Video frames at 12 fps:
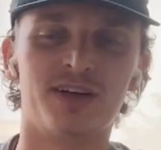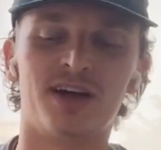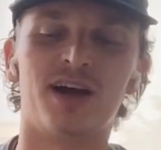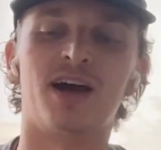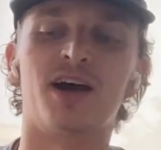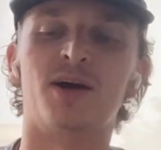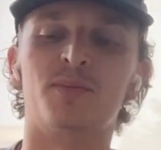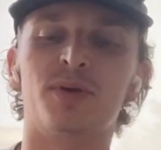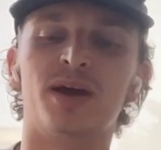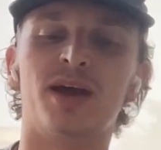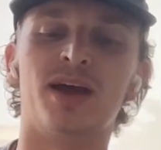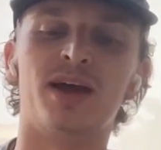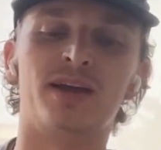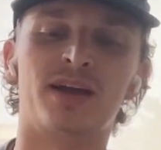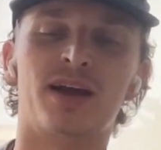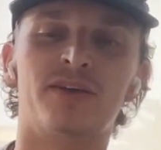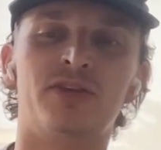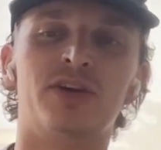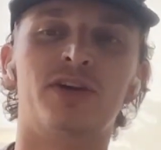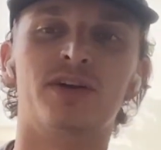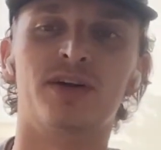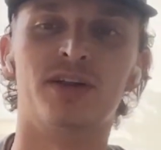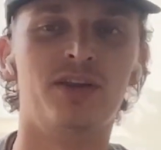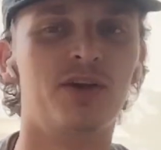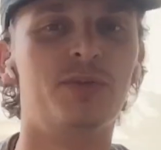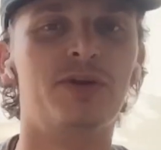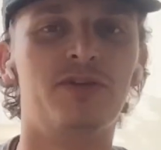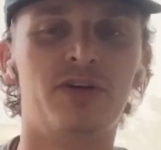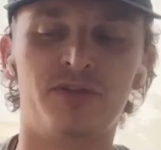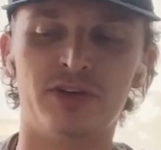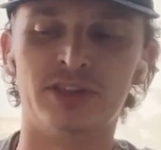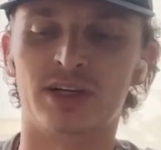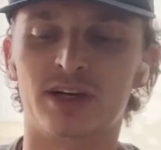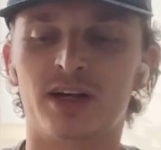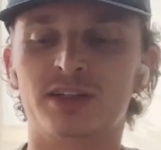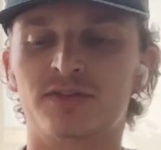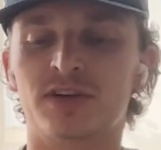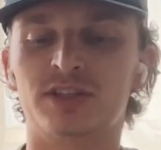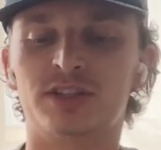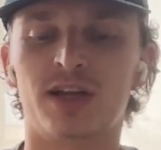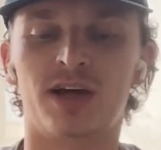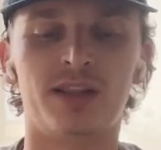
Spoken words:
and kind of a little bit of your views on conservation.